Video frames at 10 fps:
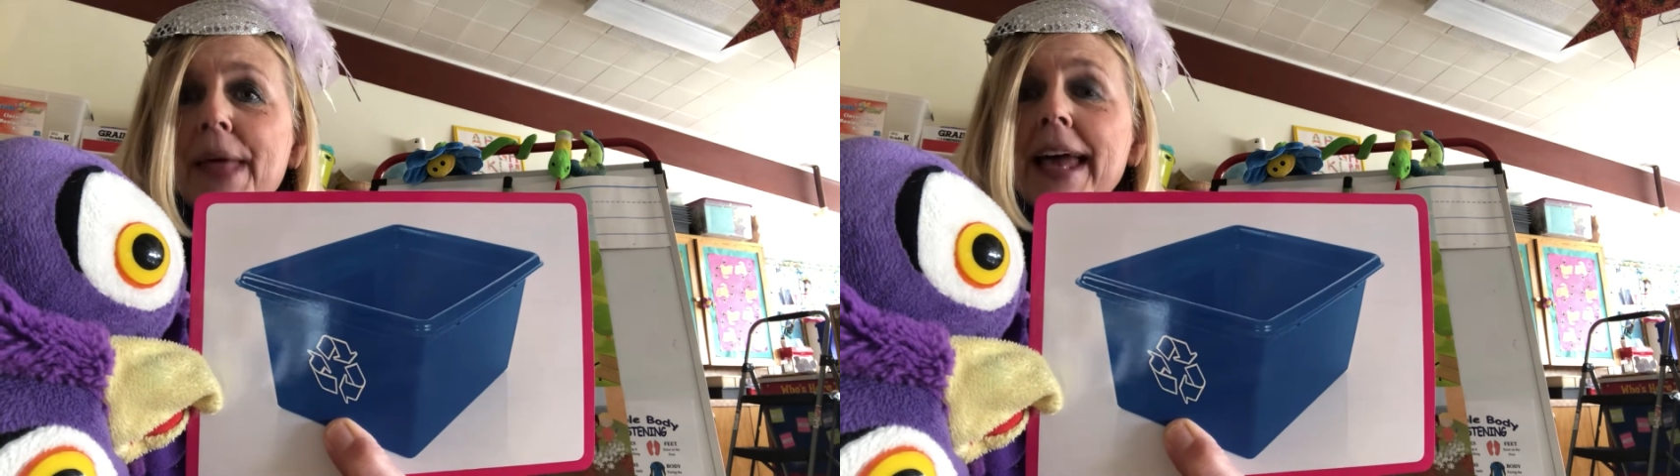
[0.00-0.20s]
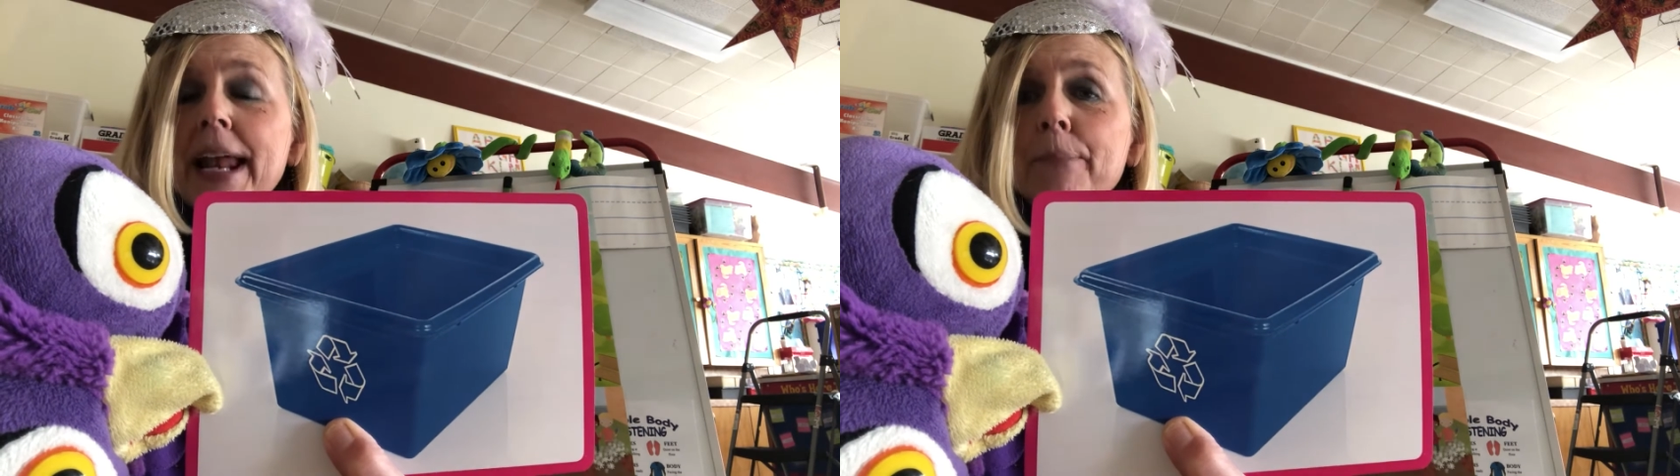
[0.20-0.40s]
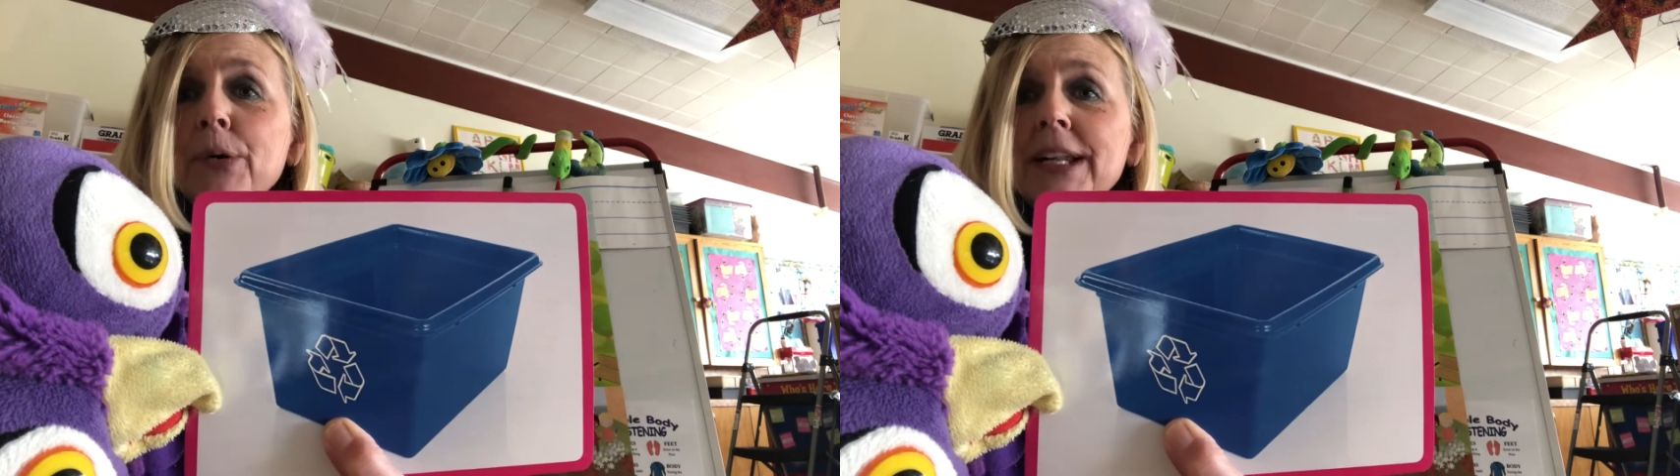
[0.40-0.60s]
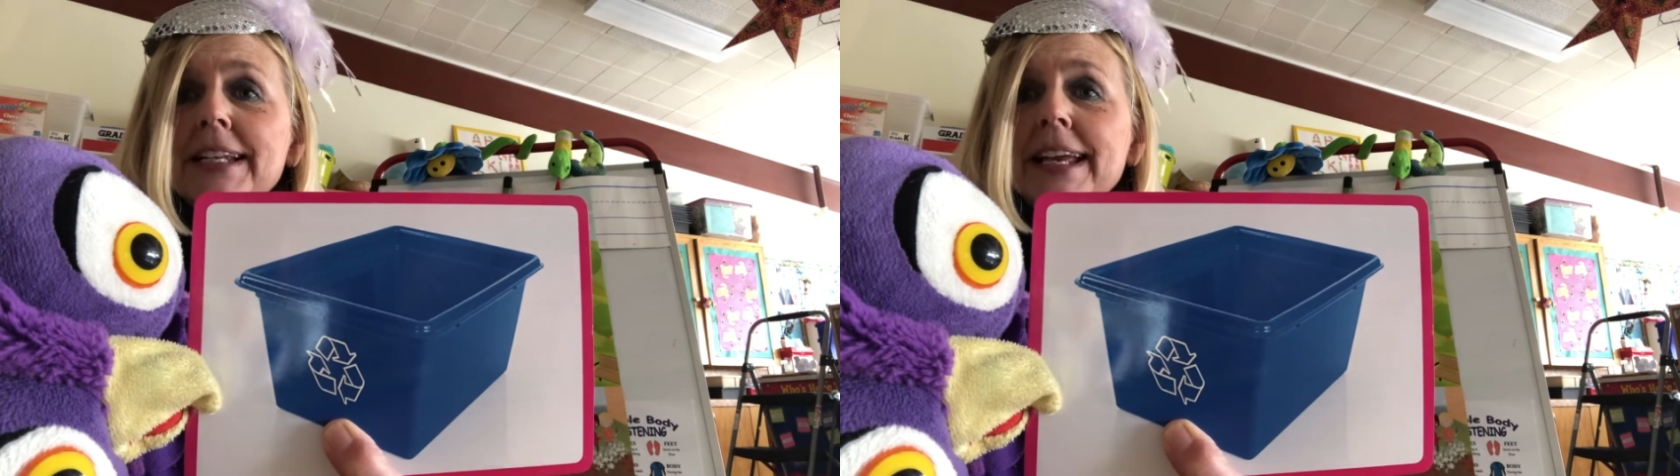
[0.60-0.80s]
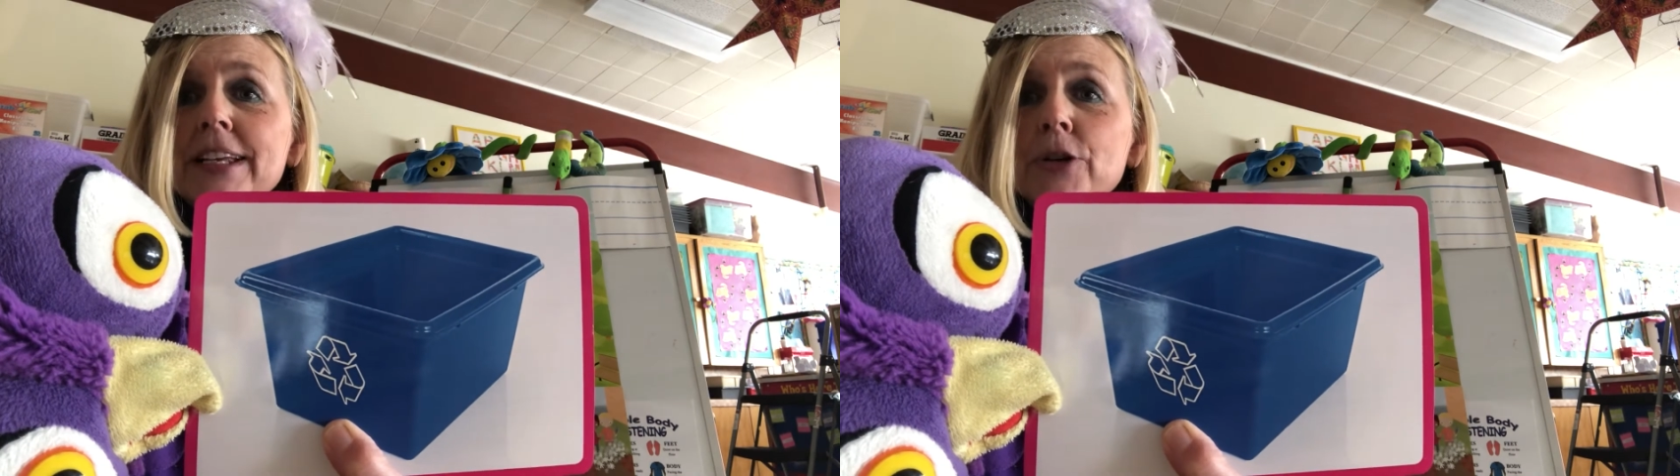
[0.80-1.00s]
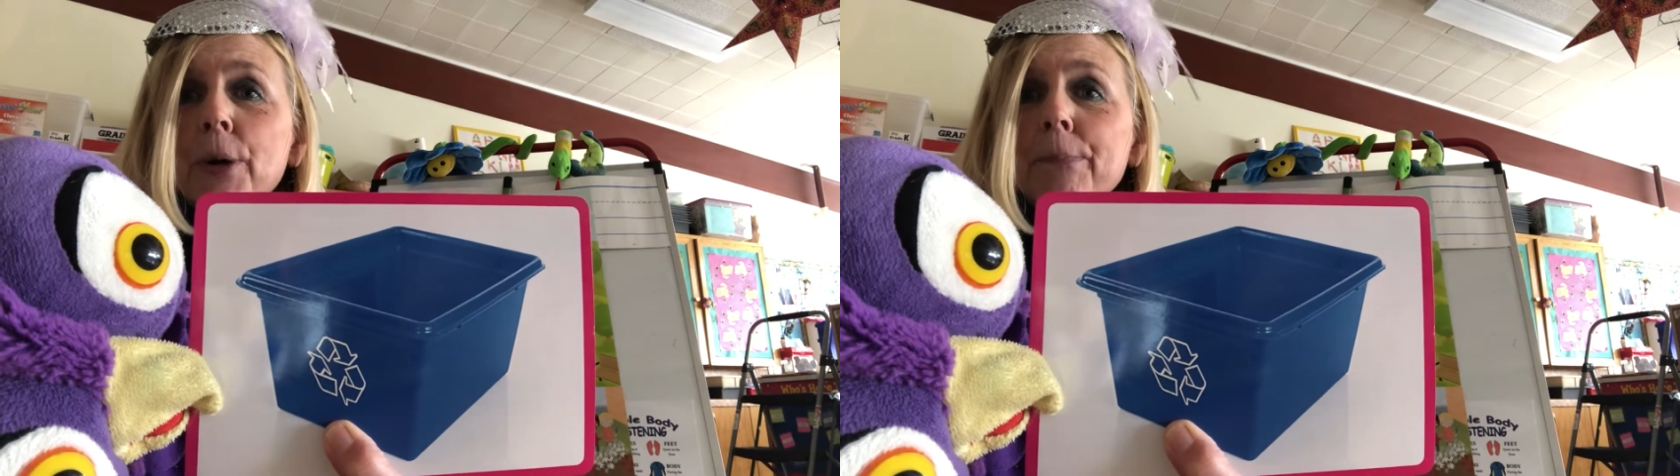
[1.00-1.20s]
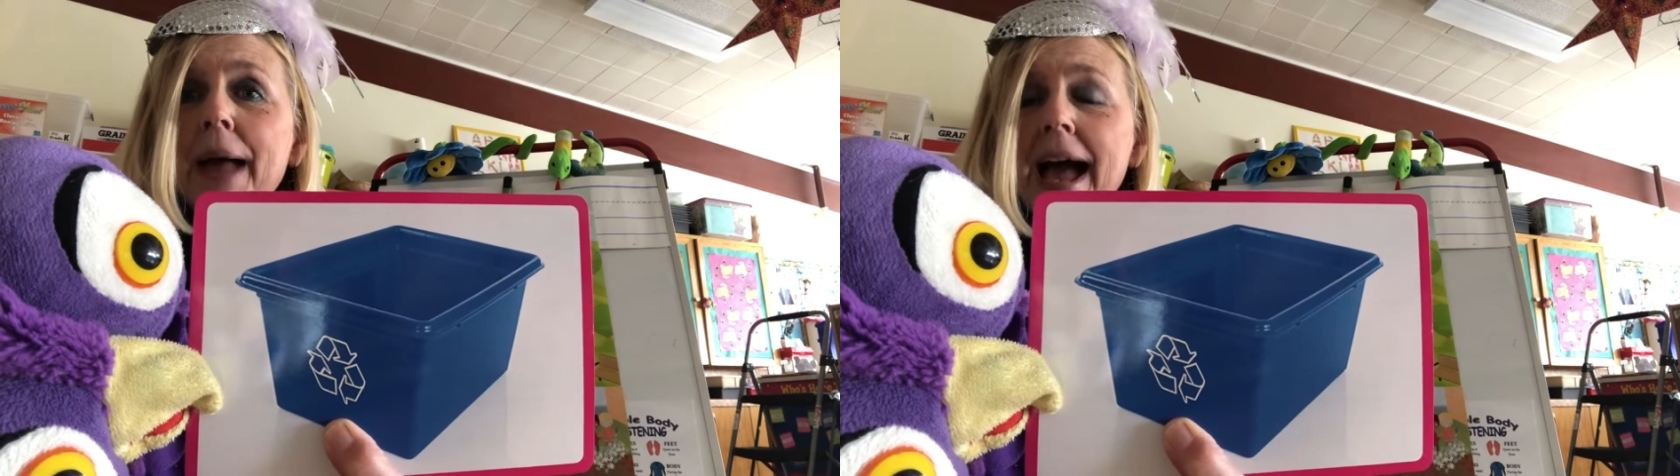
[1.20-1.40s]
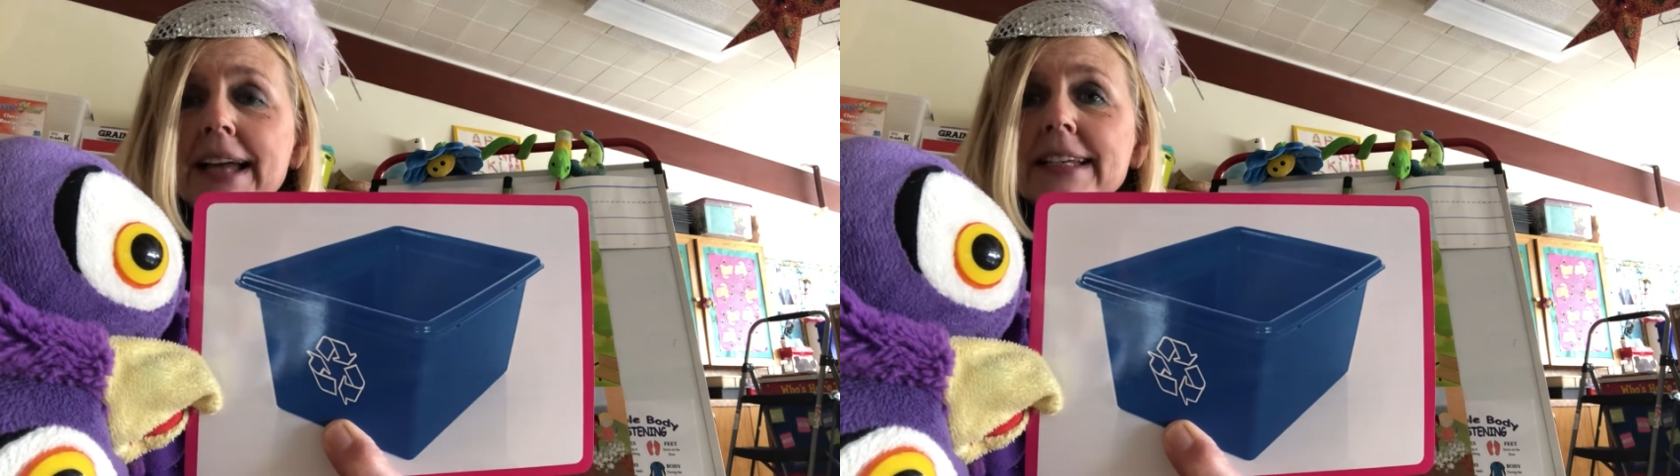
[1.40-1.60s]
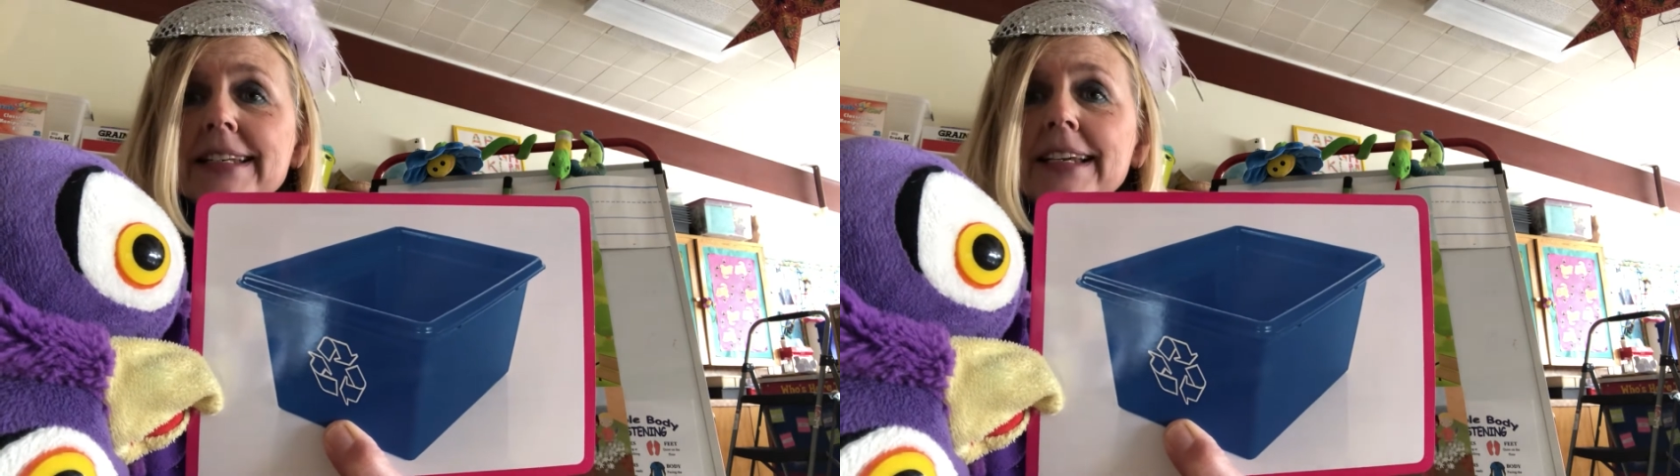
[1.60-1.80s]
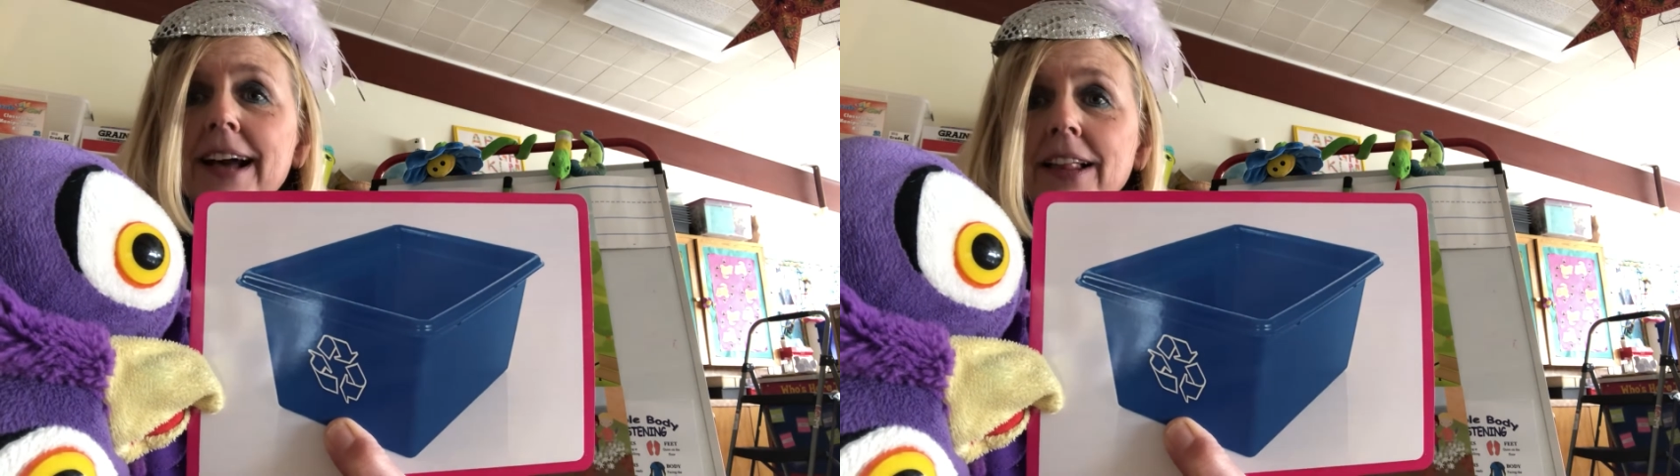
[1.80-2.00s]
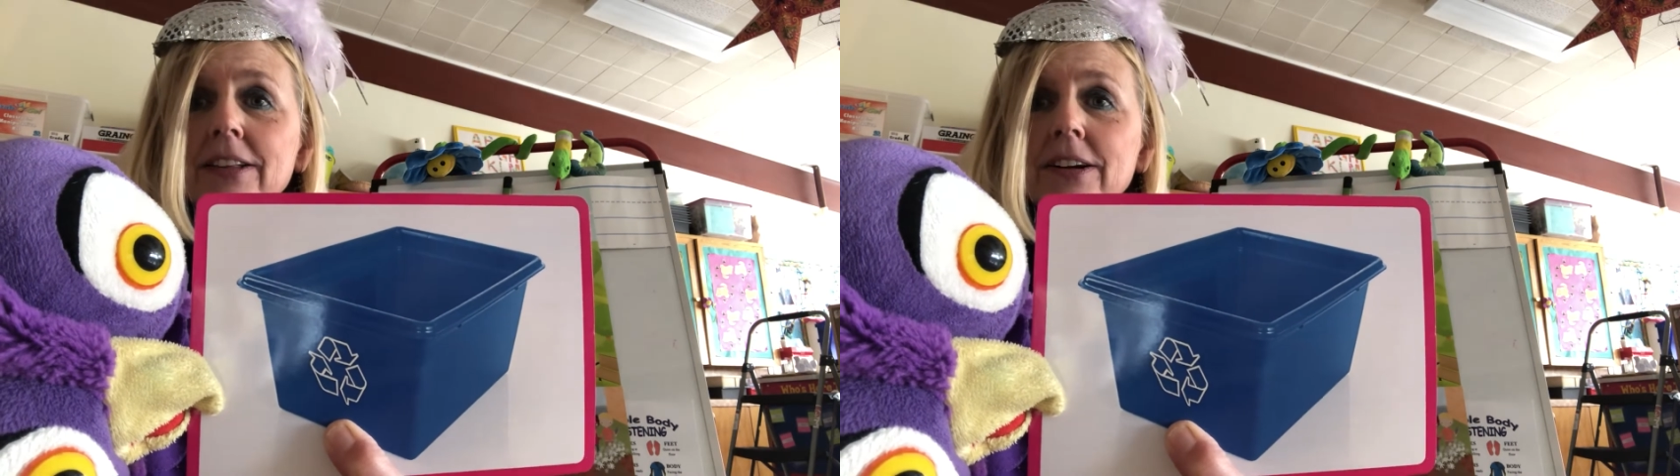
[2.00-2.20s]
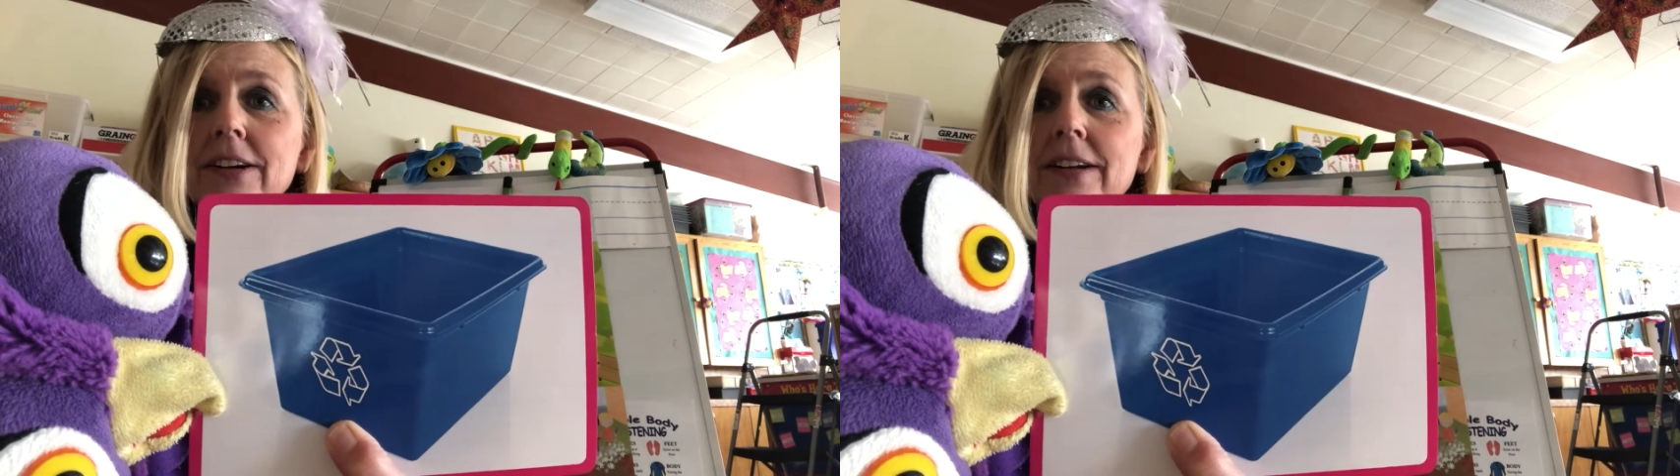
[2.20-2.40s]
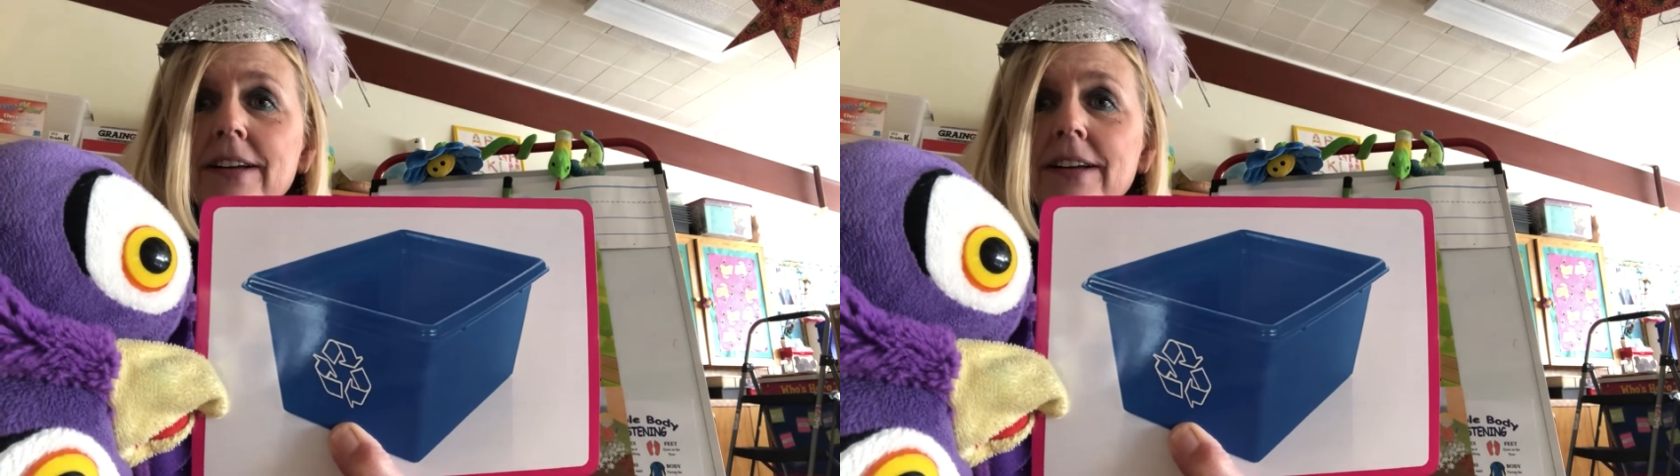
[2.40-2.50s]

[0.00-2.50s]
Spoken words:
And I put it in your packet to color